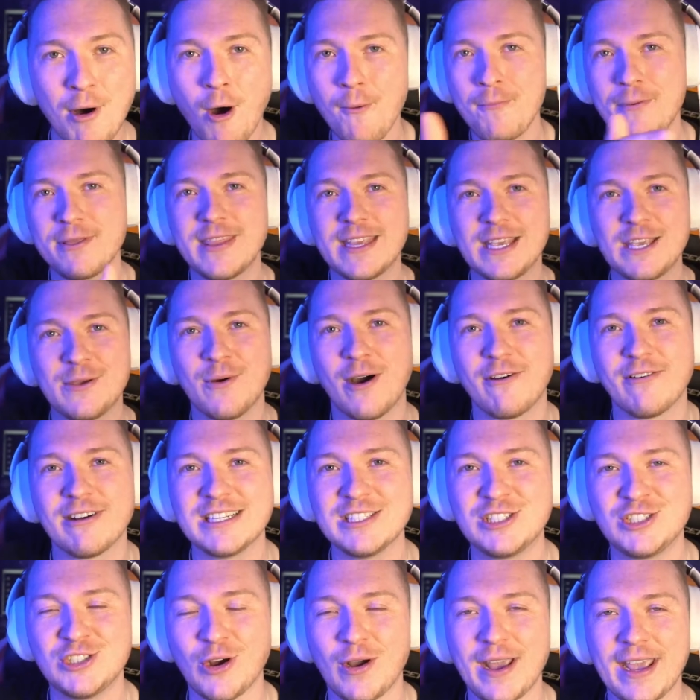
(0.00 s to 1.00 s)
I'm hoping that you are
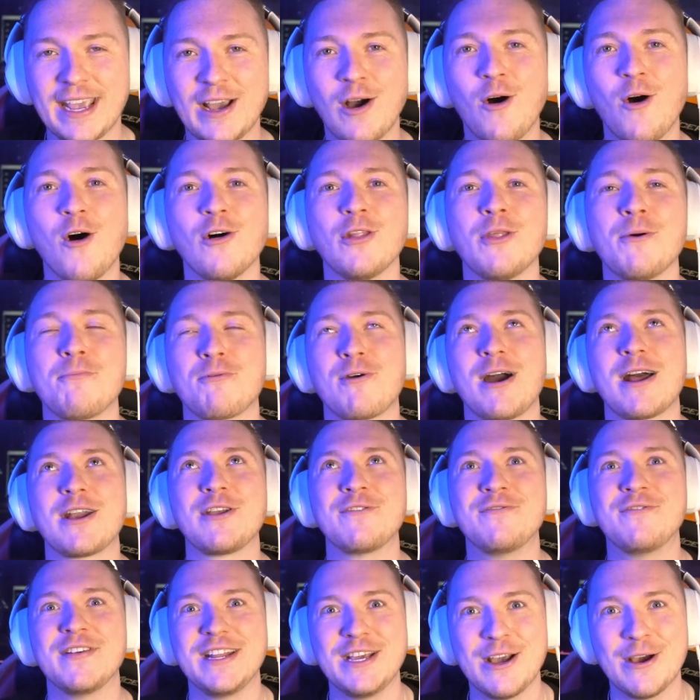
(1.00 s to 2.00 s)
enjoying all the brand
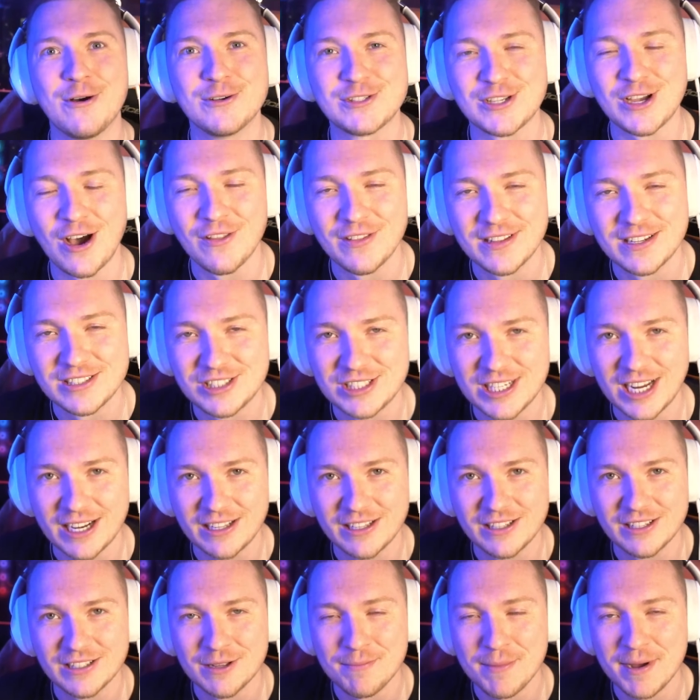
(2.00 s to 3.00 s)
new videos on this
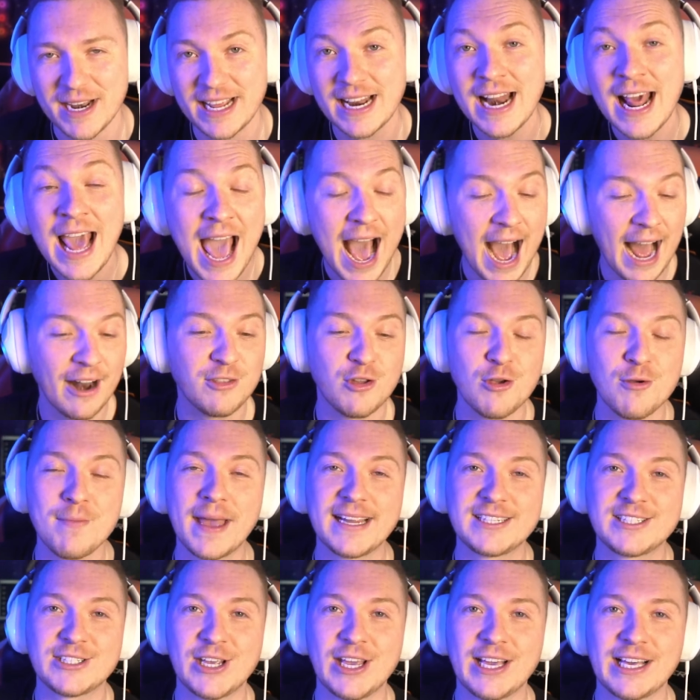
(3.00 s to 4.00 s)
channel at the minute, and do
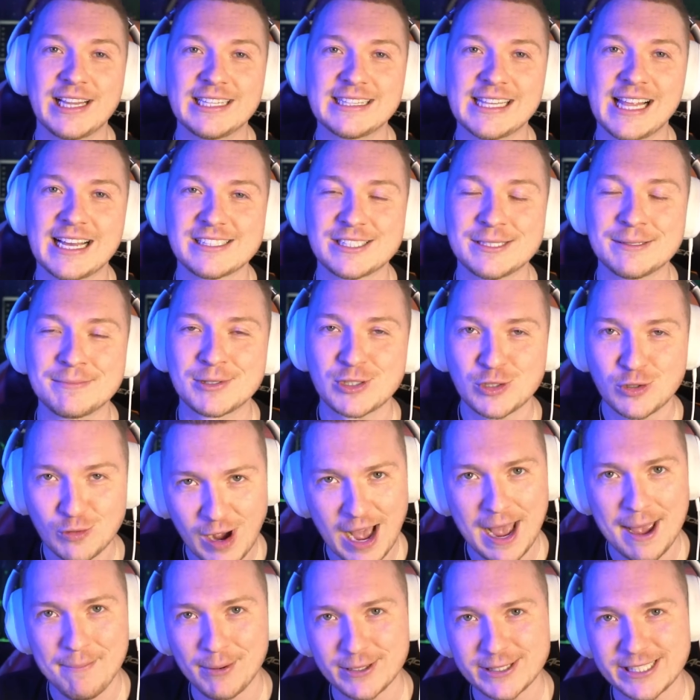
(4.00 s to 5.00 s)
make sure you click that
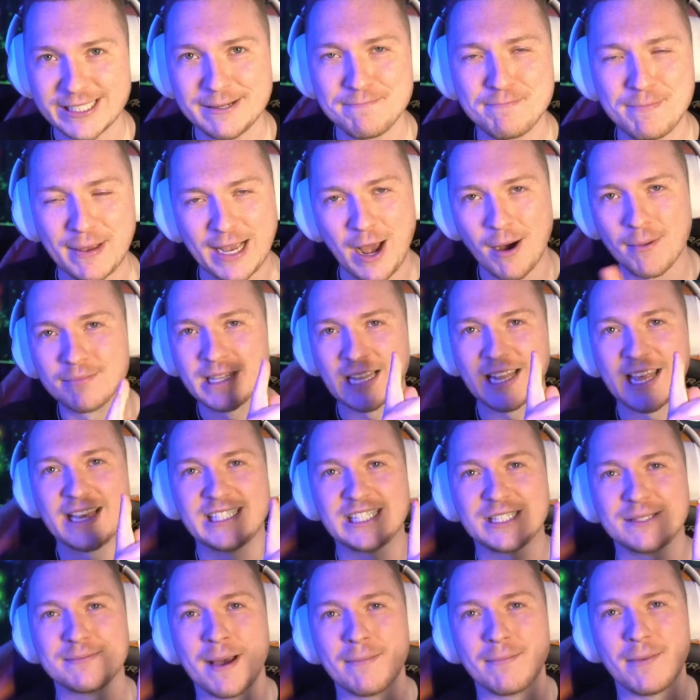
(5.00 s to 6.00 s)
subscribe button, become the
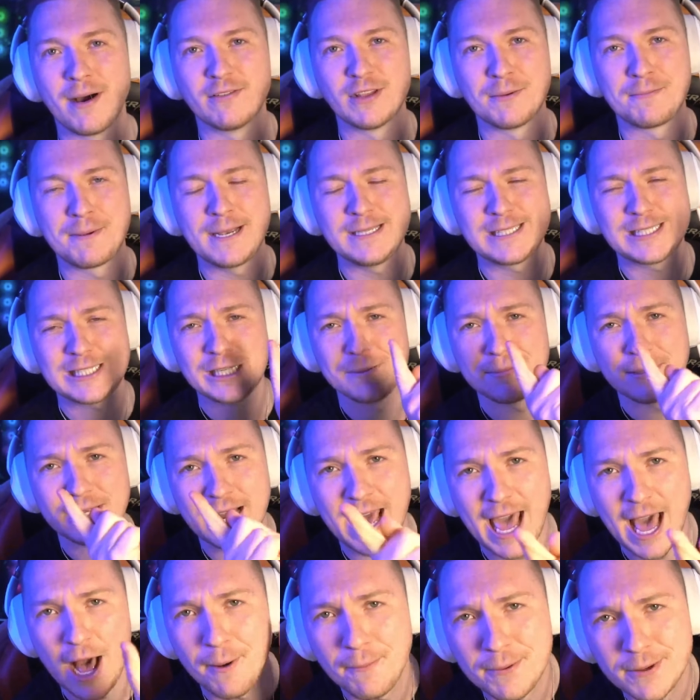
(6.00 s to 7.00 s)
latest member of the Pizza Club,
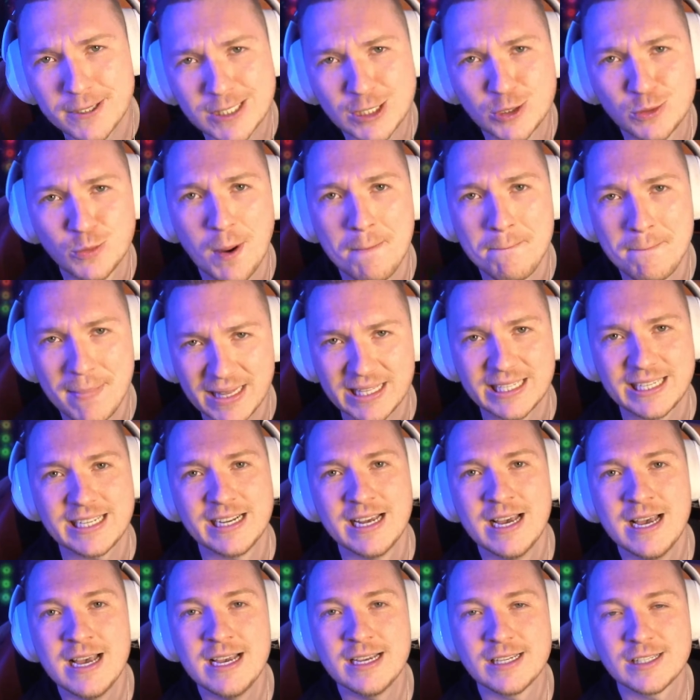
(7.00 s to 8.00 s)
and help us to 1
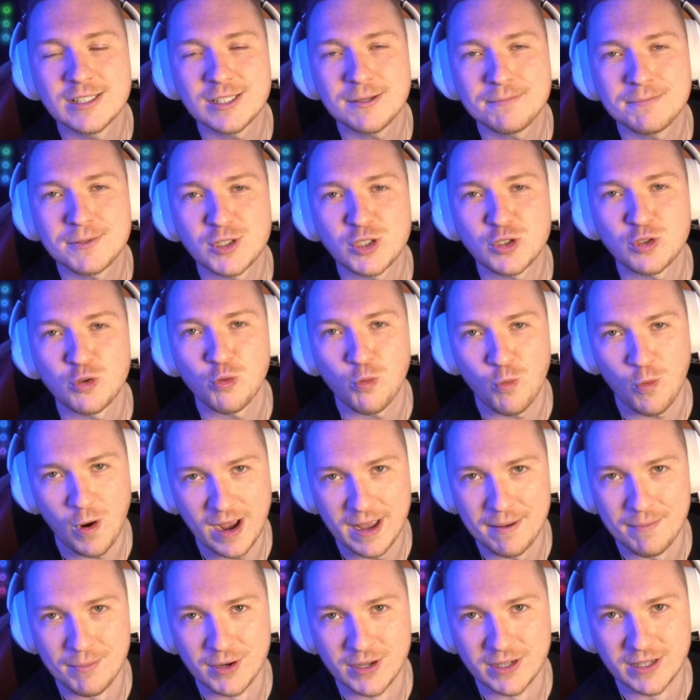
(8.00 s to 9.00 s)
million
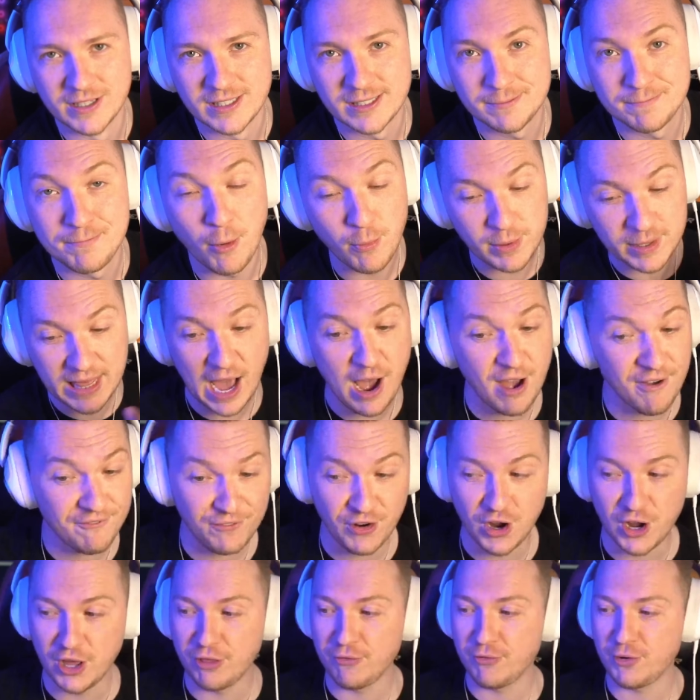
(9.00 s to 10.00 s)
subscribers. But
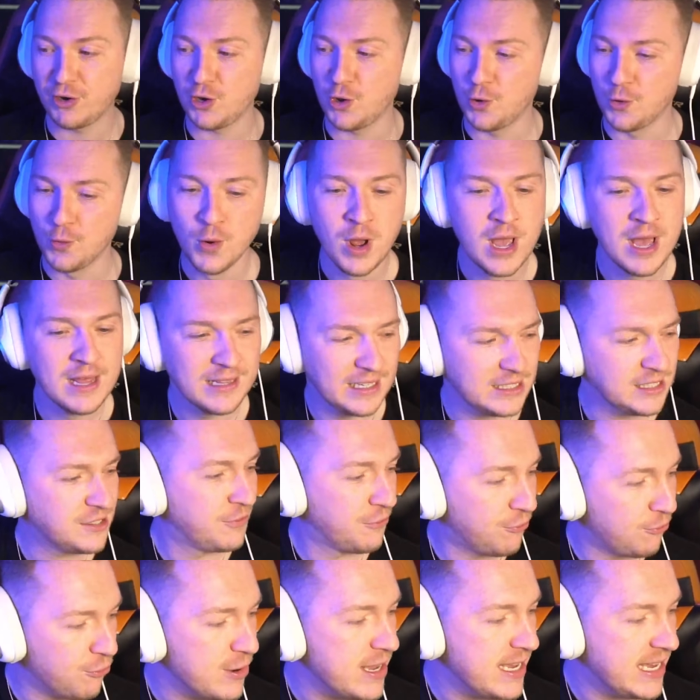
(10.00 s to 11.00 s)
without further ado,
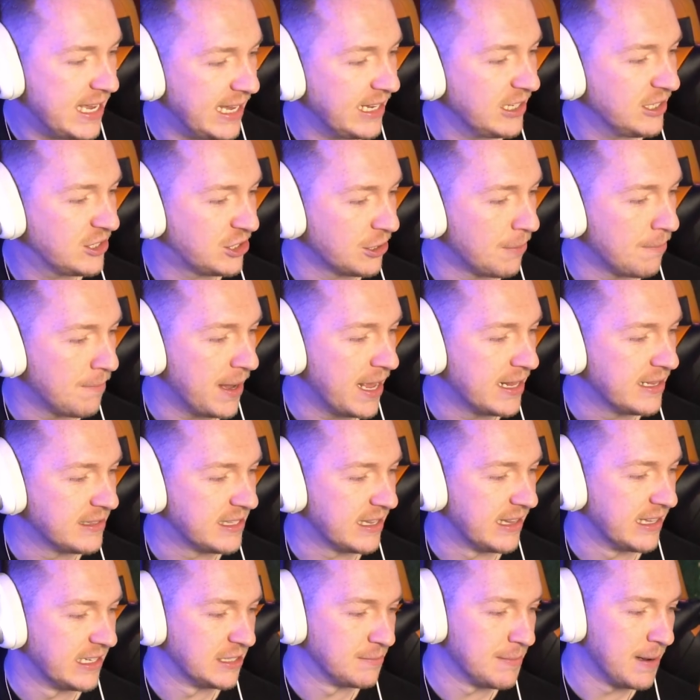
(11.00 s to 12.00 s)
let's freaking jump
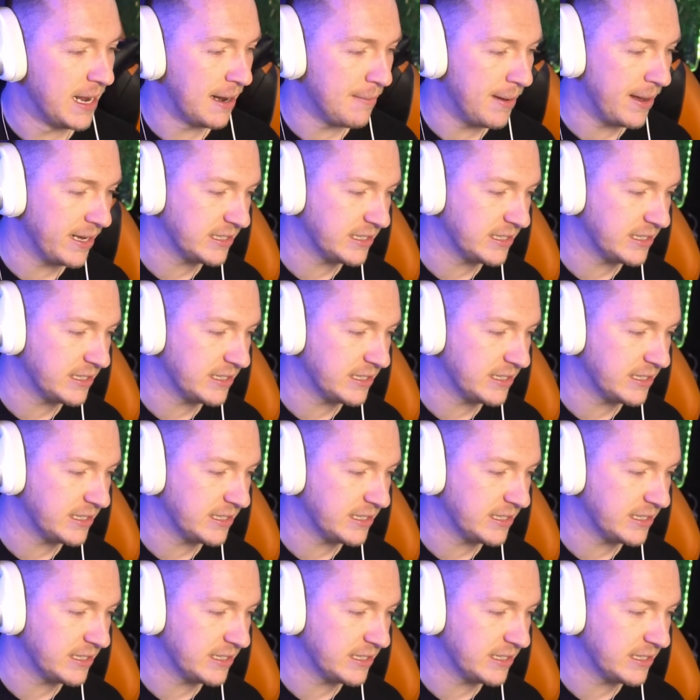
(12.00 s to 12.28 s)
into this, man.